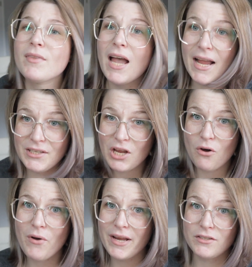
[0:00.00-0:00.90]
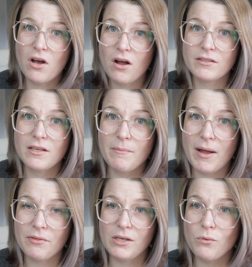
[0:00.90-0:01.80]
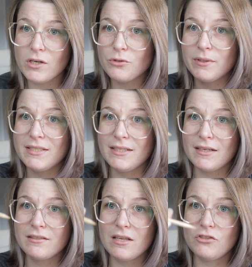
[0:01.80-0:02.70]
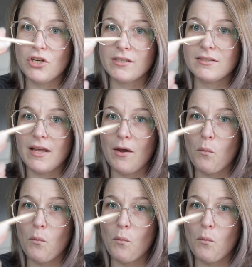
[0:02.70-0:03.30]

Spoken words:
I know I talked about the orange wood sticks just a